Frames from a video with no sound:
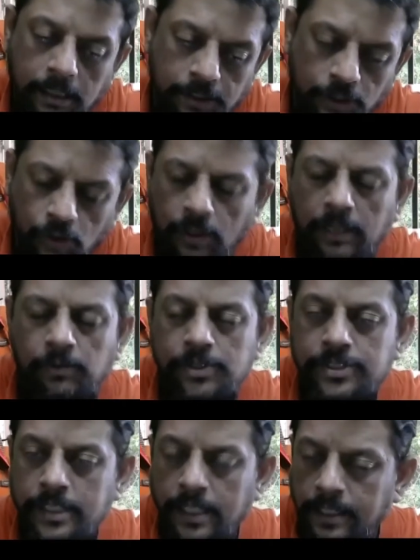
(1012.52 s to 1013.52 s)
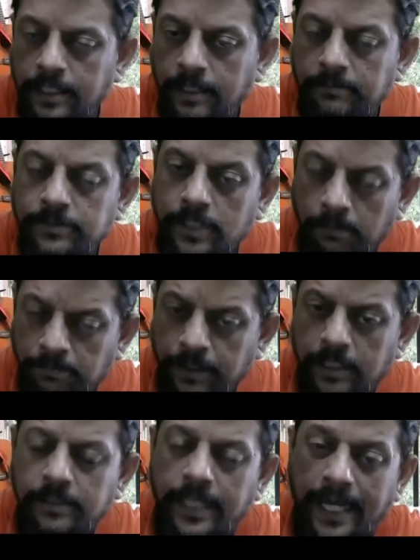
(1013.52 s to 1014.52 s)
Noah was telling him
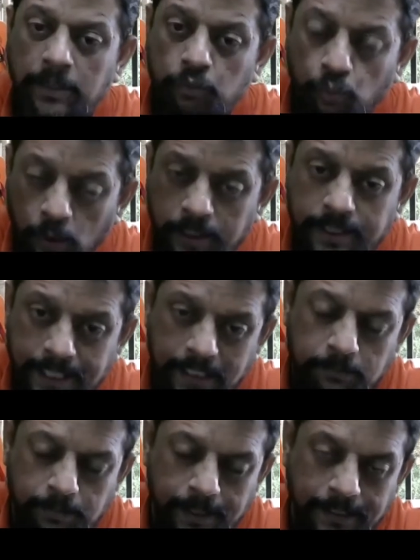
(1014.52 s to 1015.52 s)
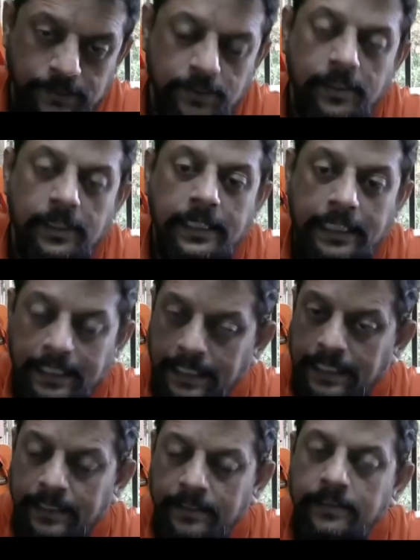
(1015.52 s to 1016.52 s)
something that would take place
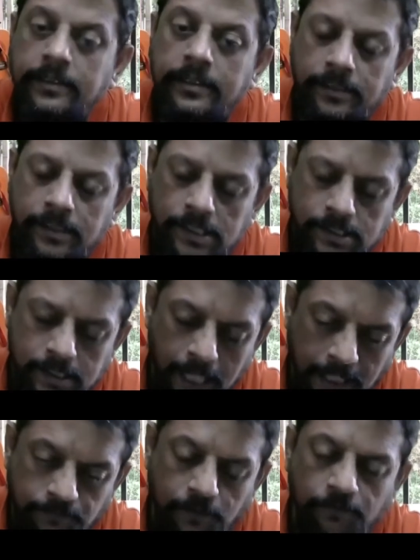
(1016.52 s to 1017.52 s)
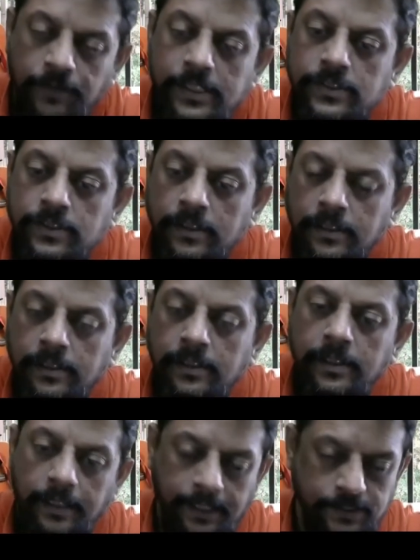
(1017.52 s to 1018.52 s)
in this life of his
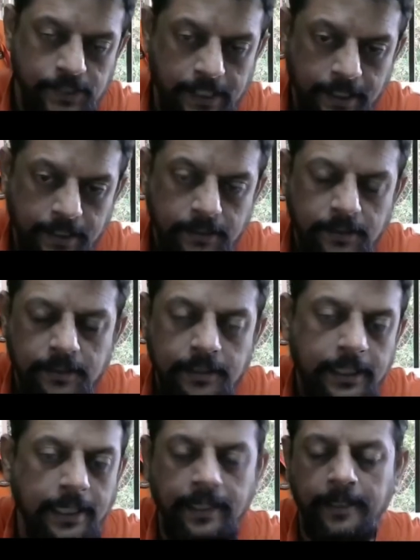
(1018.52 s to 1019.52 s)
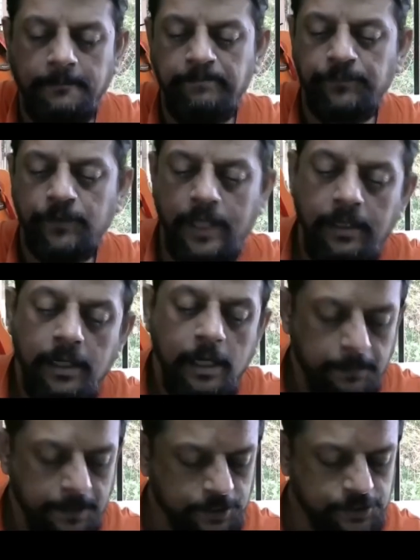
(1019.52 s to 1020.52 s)
descendant Canaan. Okay,
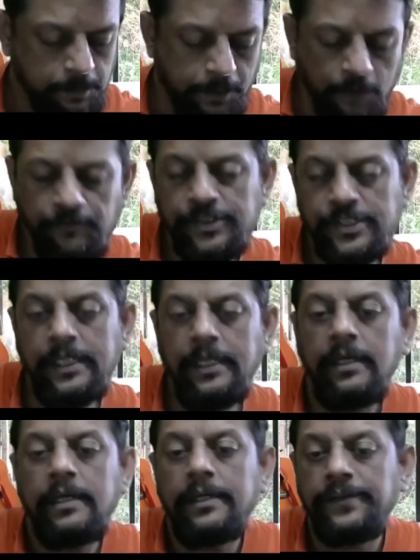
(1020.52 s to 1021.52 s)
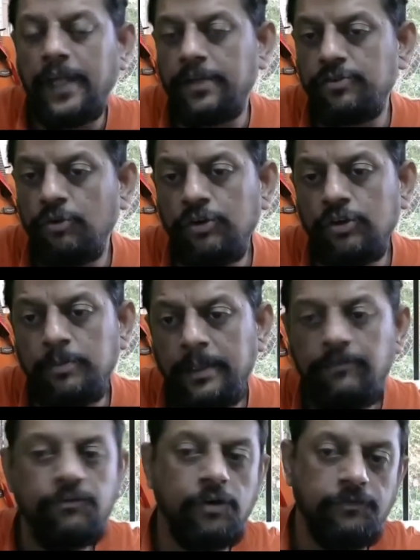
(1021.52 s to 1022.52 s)
it is a prophecy that is going to be
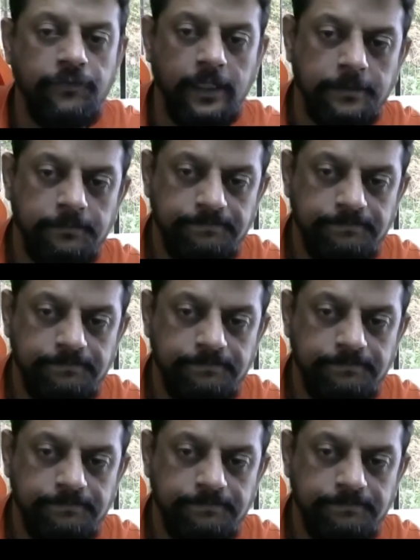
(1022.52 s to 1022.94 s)
fulfilled.